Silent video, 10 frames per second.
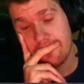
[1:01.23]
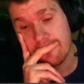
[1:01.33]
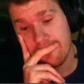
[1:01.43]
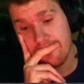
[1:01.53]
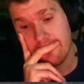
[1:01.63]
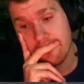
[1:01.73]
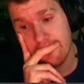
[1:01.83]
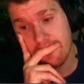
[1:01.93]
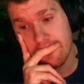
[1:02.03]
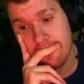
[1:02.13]
Oh, I think he's
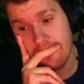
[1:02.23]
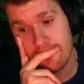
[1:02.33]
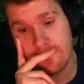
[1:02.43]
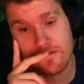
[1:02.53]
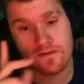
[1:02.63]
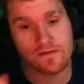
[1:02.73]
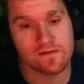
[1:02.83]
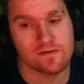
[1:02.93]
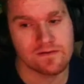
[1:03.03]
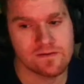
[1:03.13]
dead.
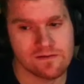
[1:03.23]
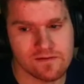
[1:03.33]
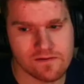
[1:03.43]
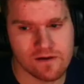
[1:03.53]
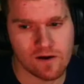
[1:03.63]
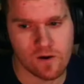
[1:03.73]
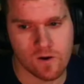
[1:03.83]
Yeah. I... Oh.